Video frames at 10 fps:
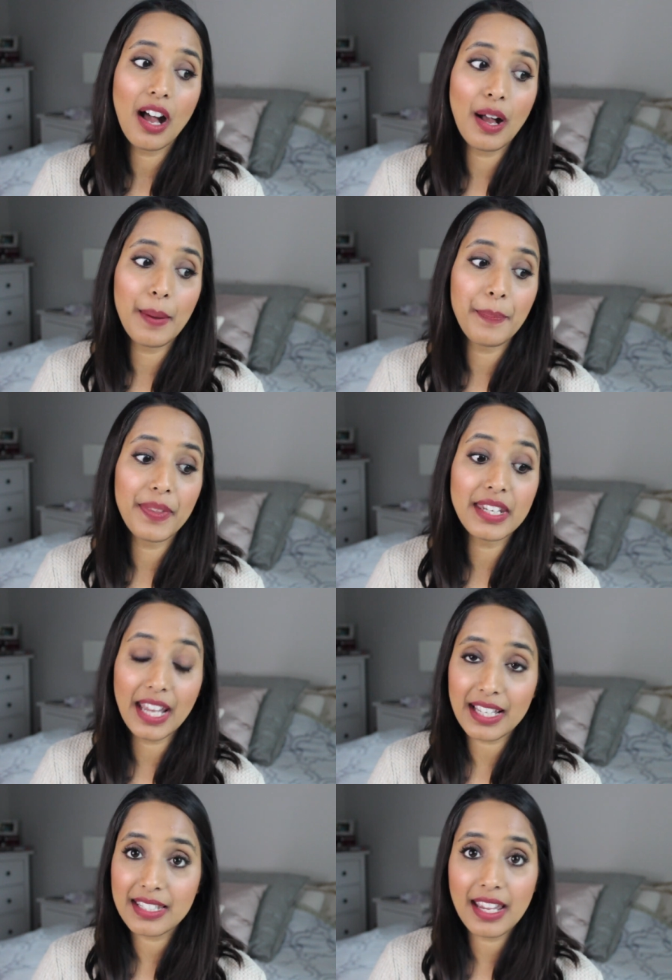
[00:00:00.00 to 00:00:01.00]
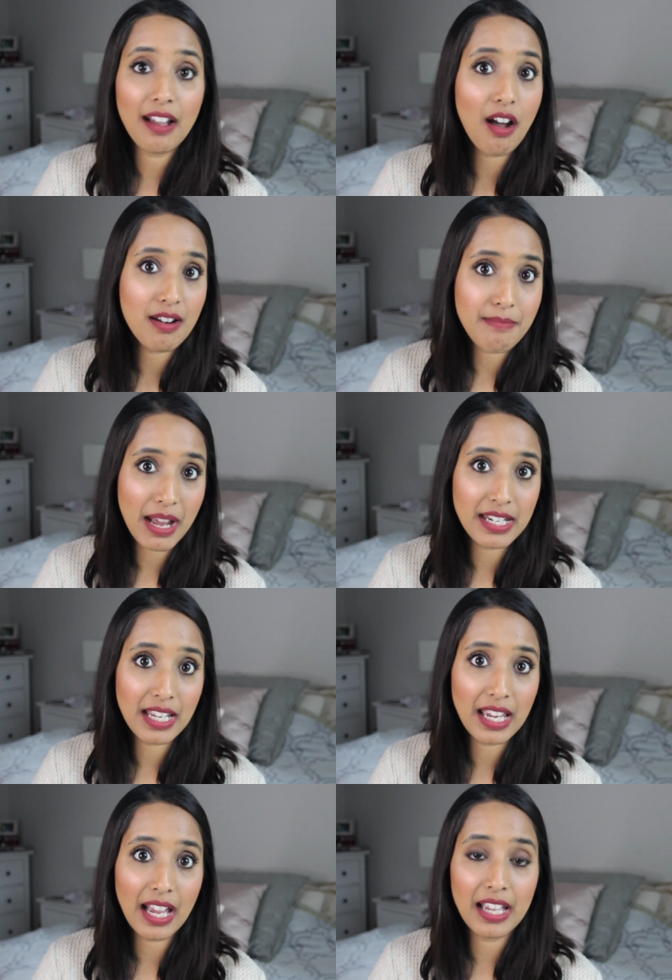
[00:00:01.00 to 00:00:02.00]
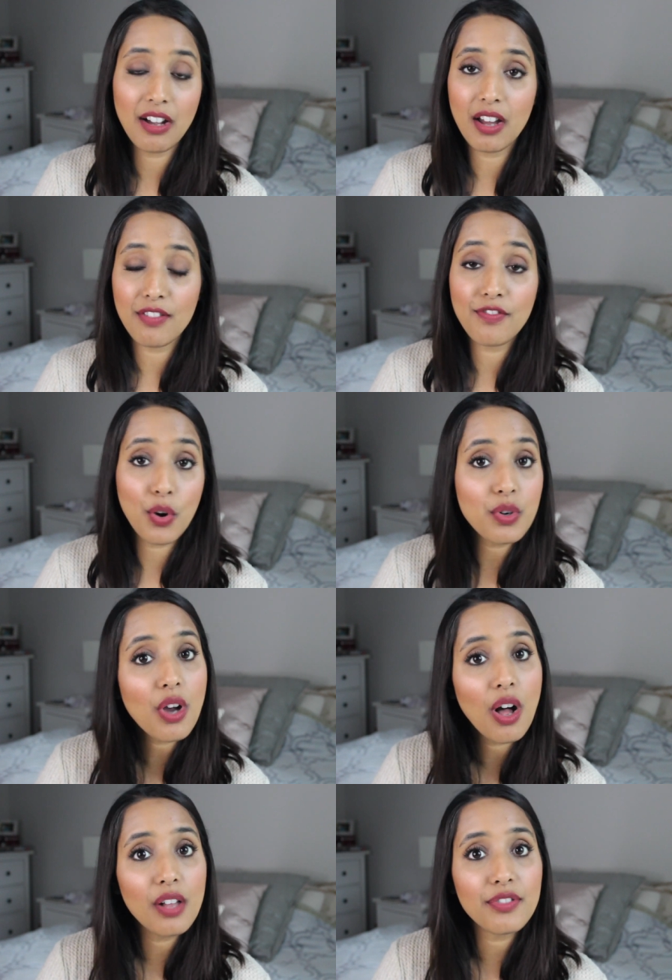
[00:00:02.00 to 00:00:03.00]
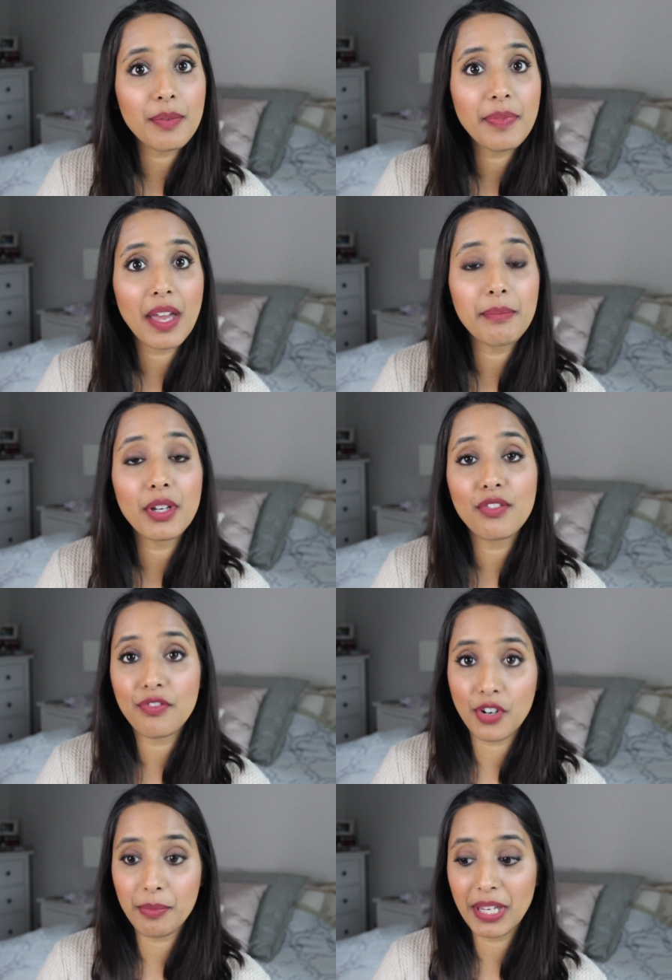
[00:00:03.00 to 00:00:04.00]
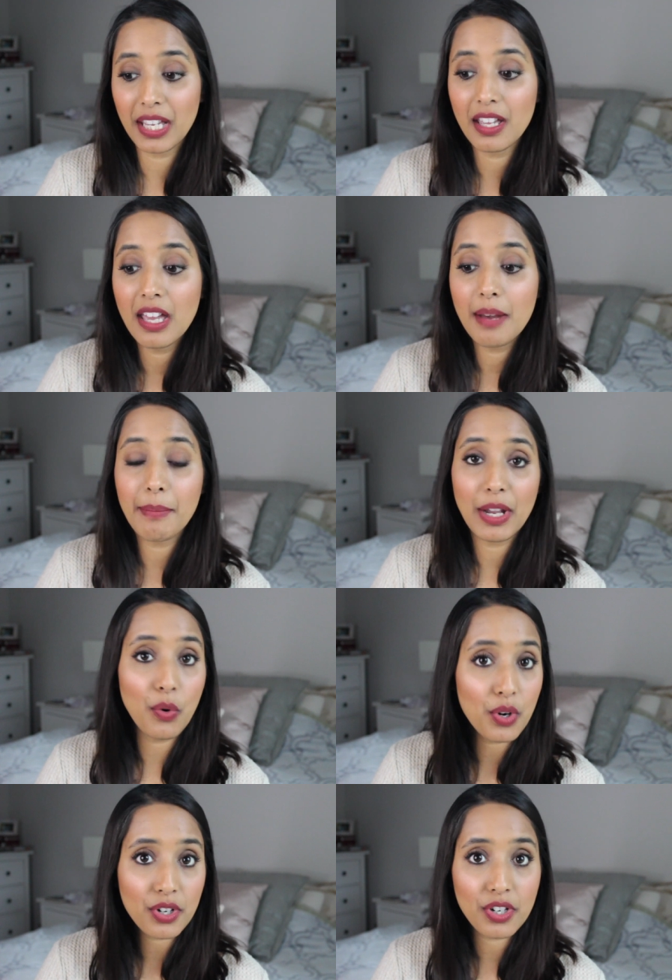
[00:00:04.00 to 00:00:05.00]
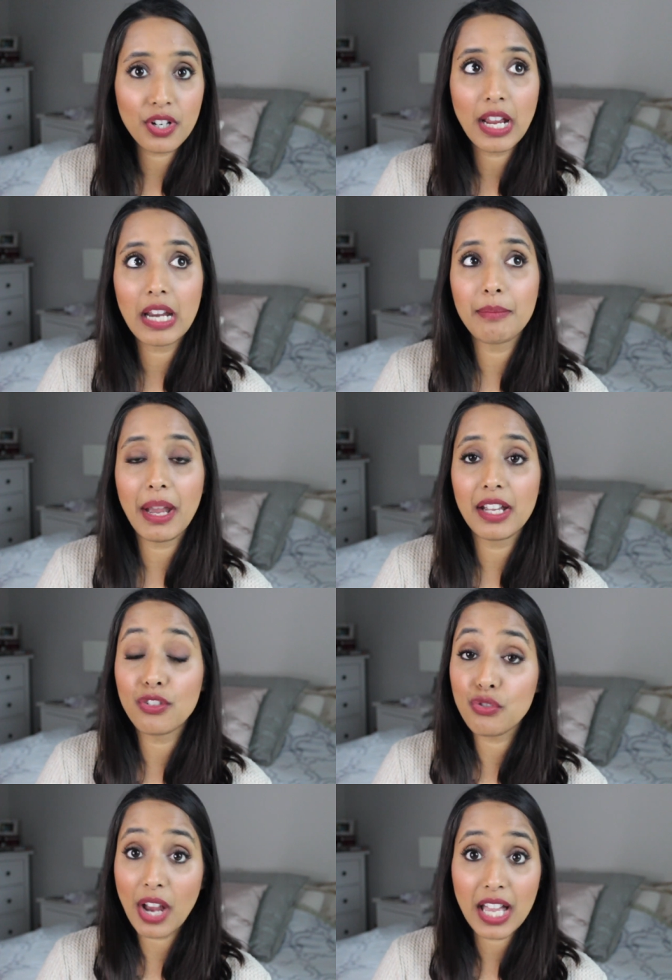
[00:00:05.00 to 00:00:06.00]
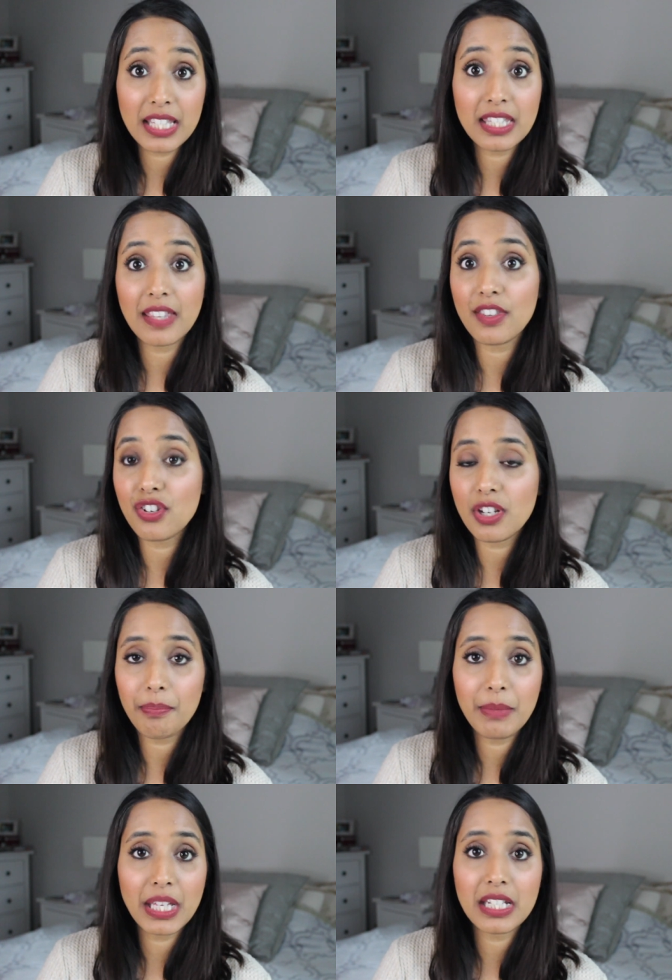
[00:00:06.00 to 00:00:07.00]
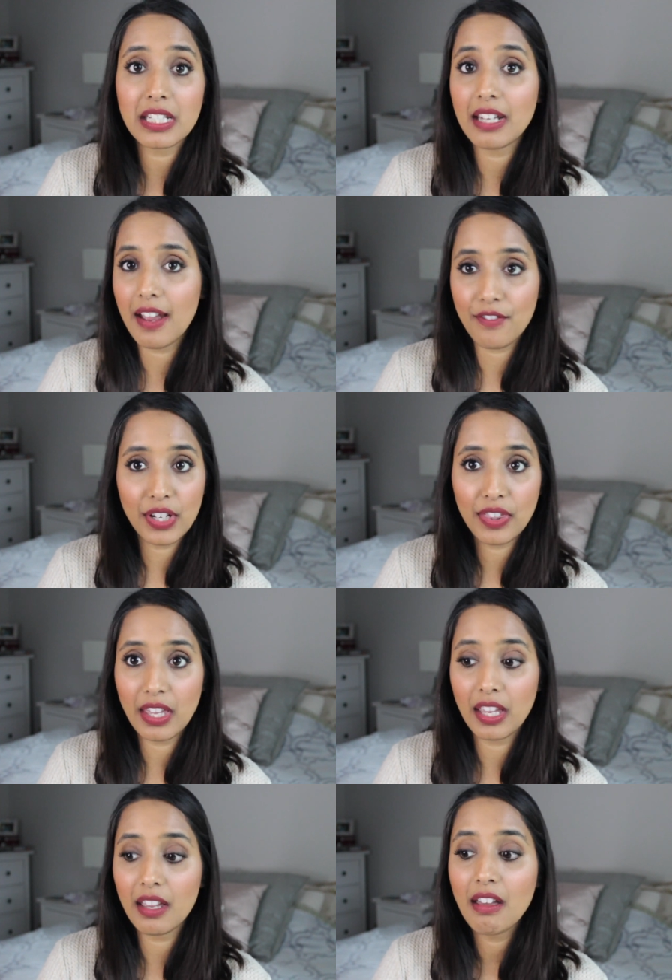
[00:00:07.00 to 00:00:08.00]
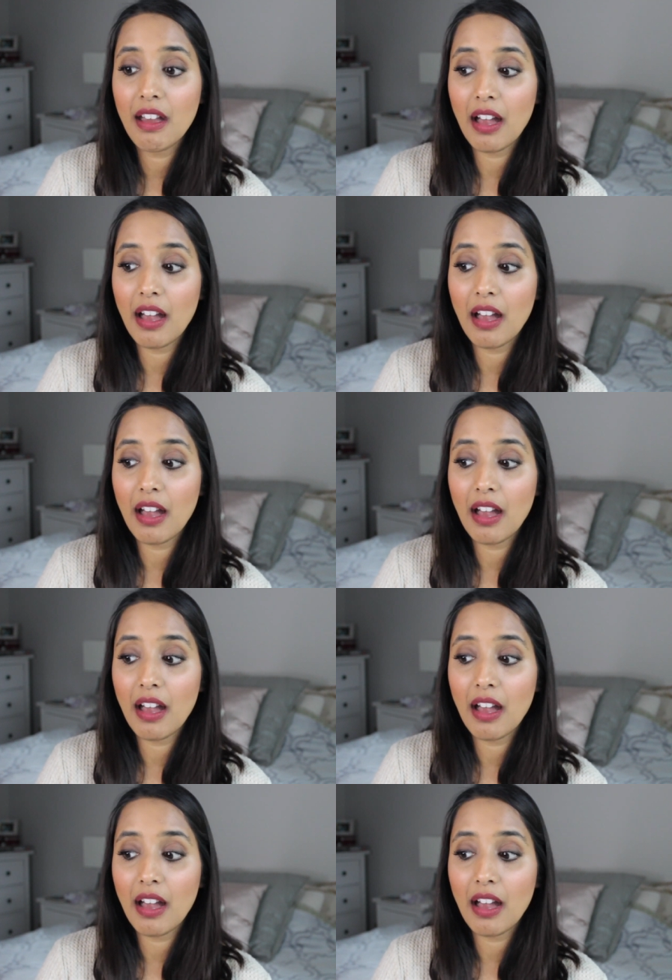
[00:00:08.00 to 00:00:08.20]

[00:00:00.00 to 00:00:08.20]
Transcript: the next day on Monday, I got a phone call from them confirming my order and my address and the shipment and everything.